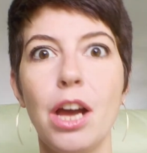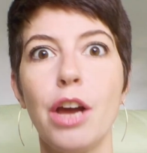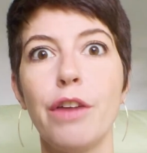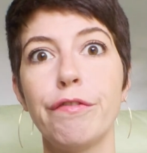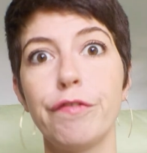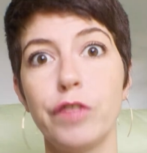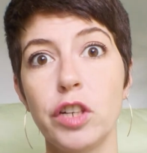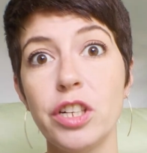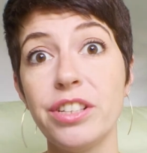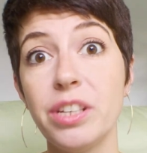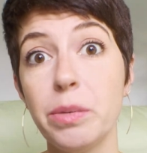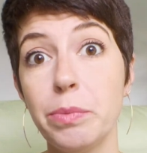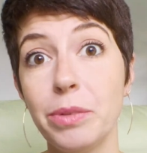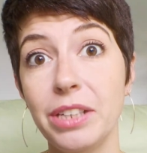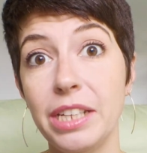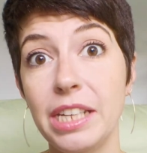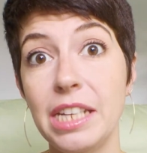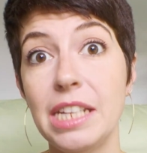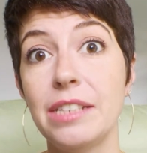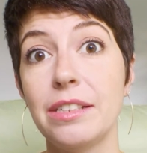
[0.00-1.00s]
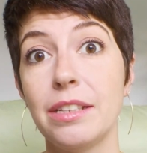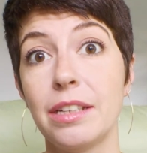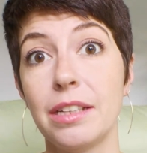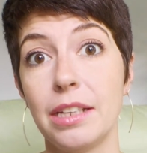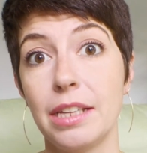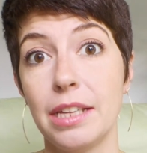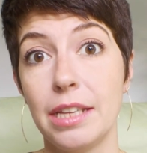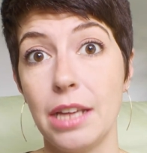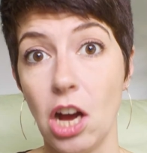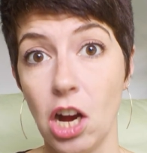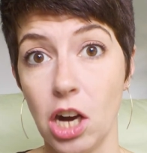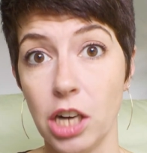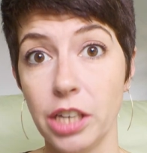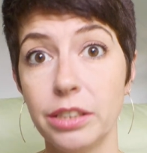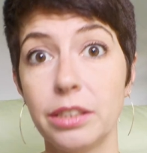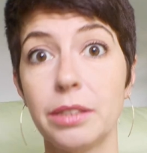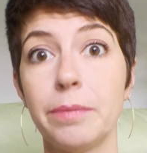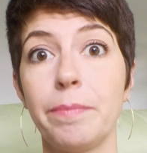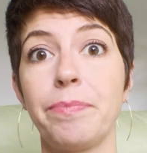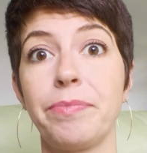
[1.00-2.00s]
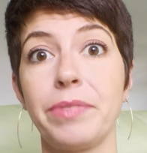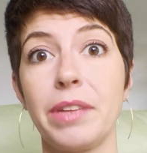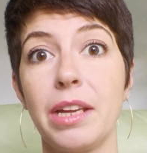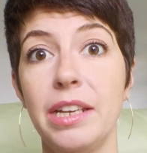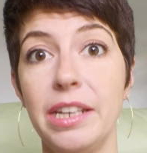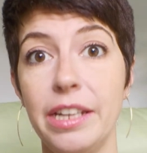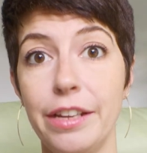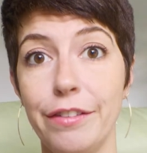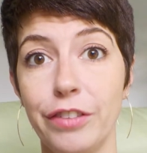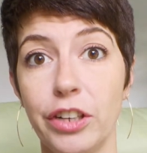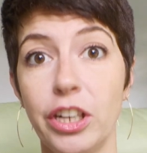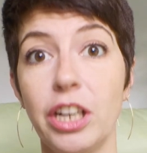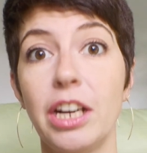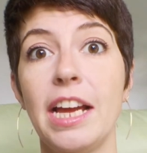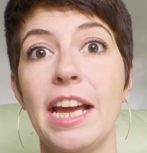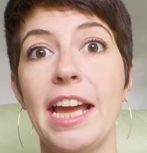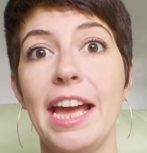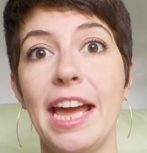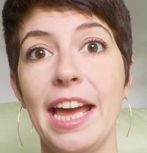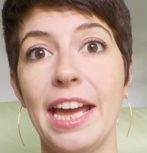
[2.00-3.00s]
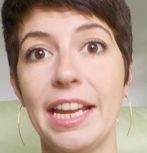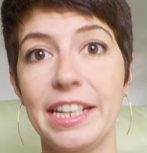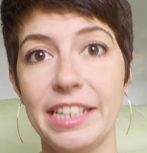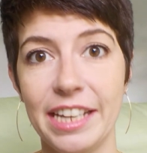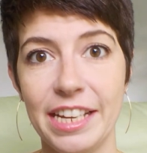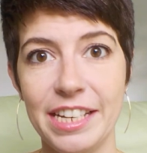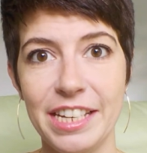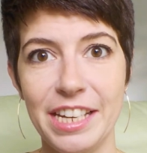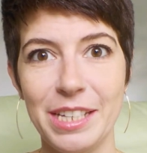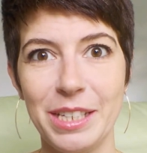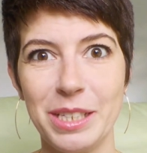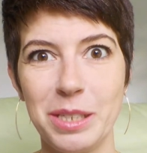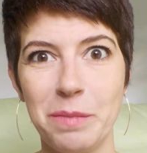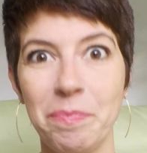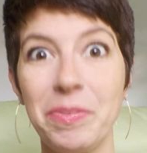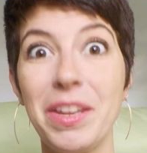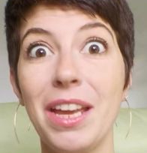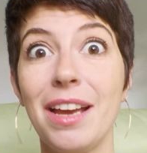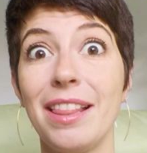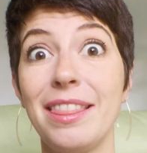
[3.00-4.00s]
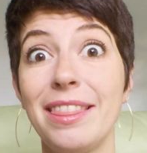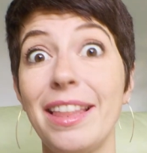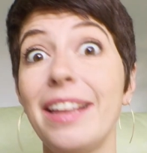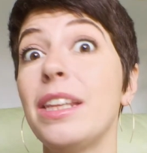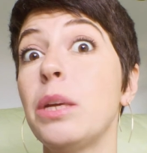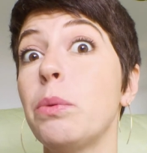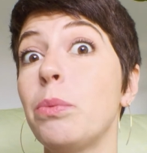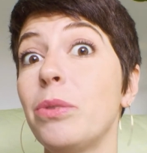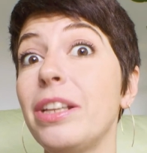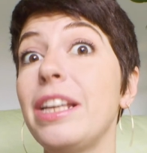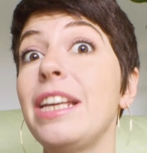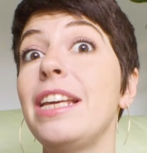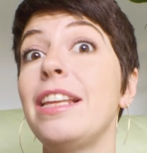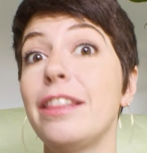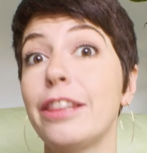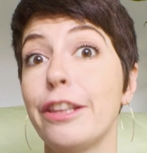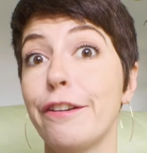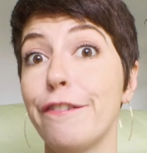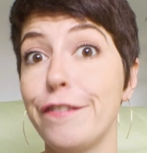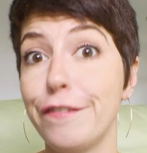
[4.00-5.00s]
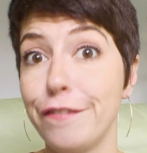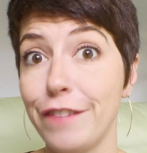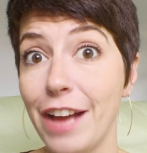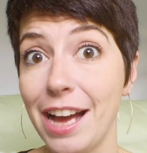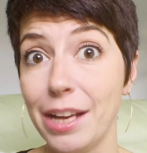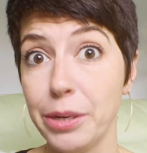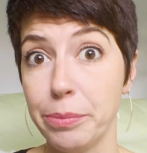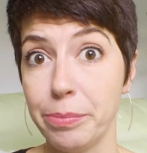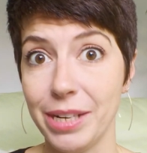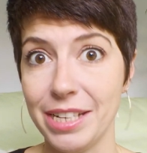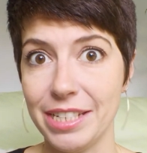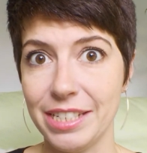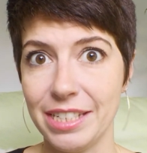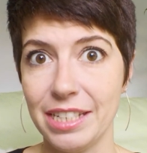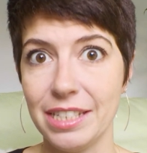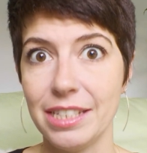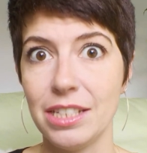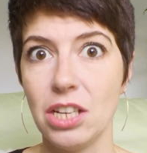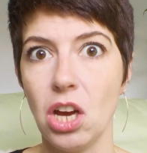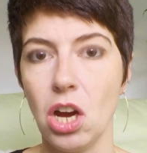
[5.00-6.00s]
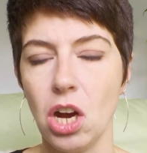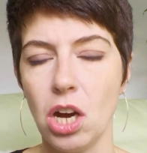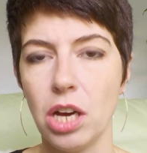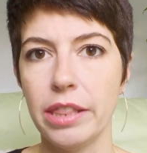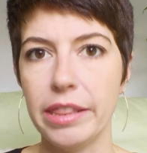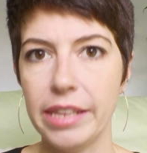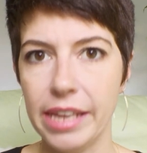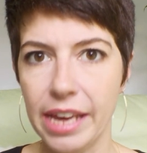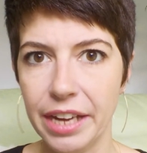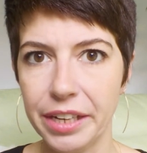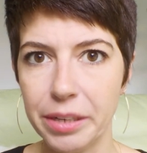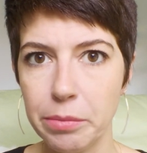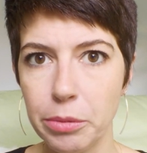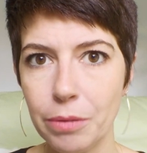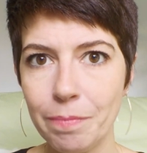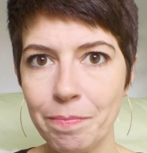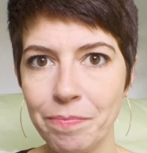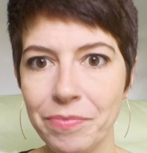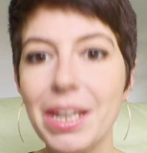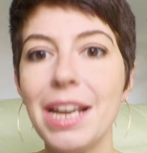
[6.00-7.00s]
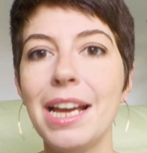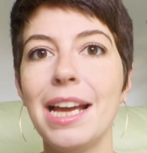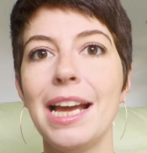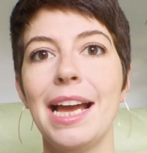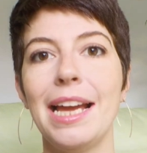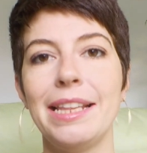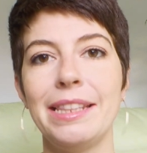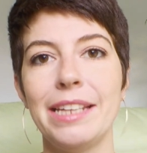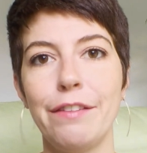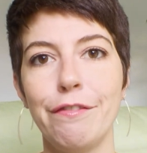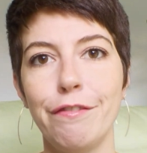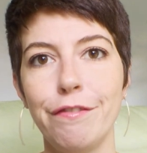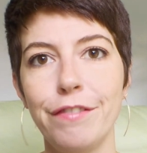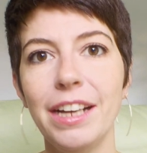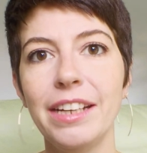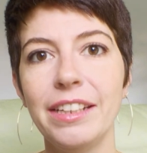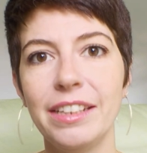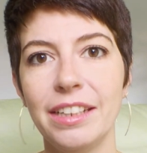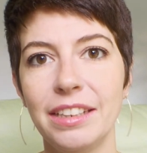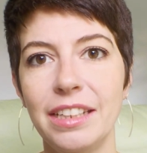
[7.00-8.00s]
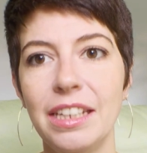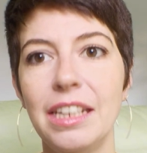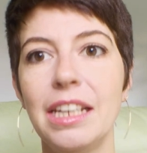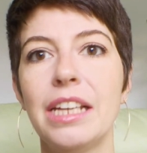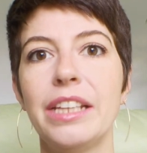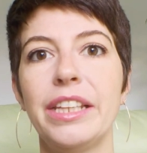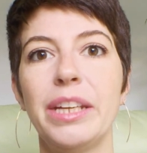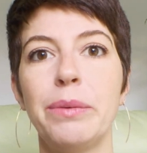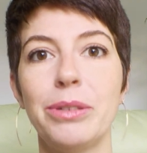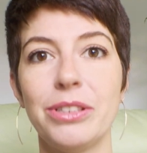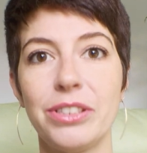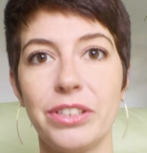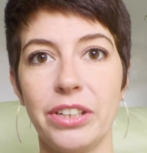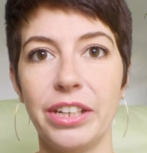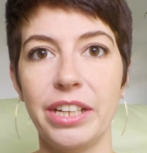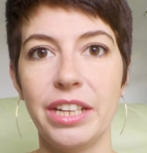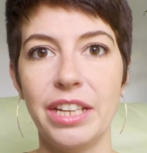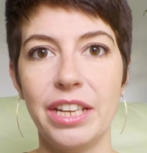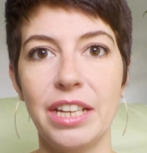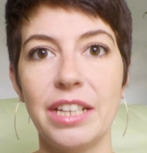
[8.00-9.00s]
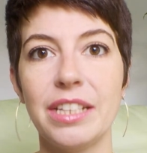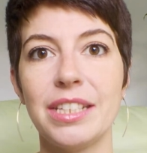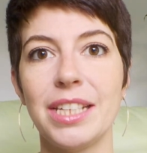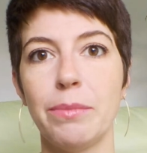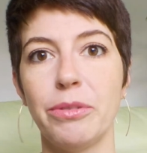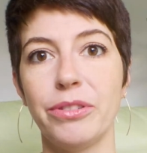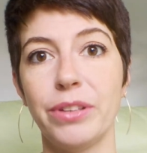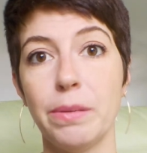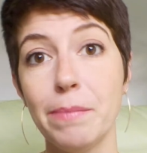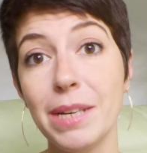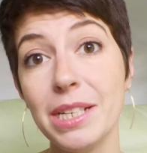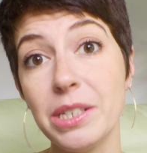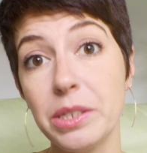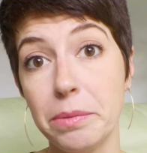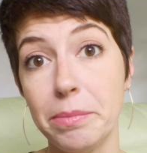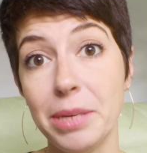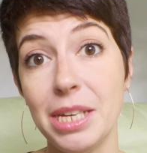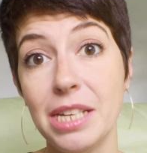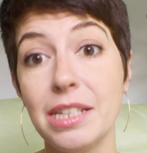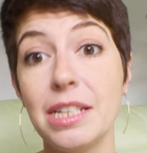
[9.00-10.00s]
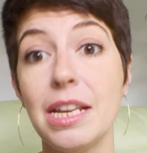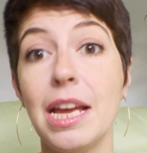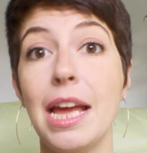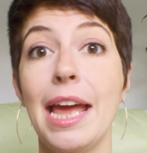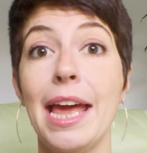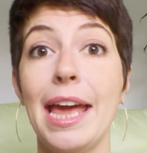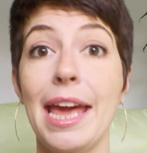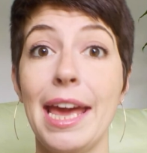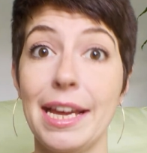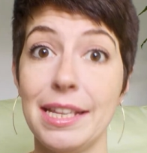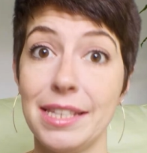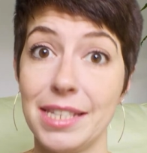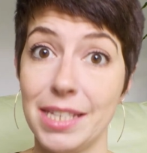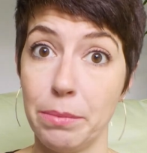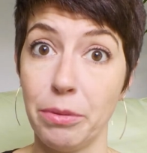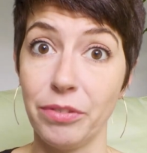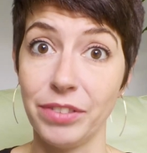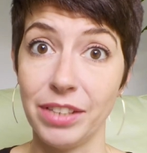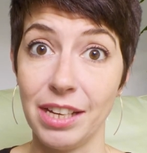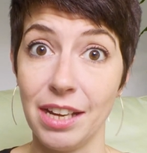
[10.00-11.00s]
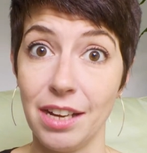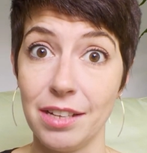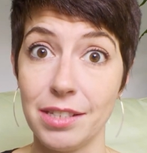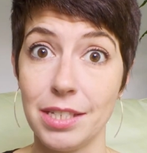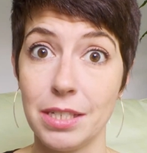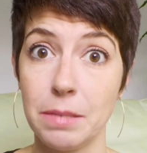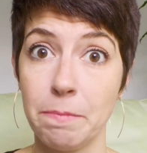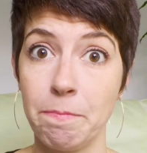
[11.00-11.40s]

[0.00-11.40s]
First, they will eat heart, liver, and kidneys. Then they will eat the fat present on the animal. And then finally, they will start eating some of the muscle meat and some of the guts.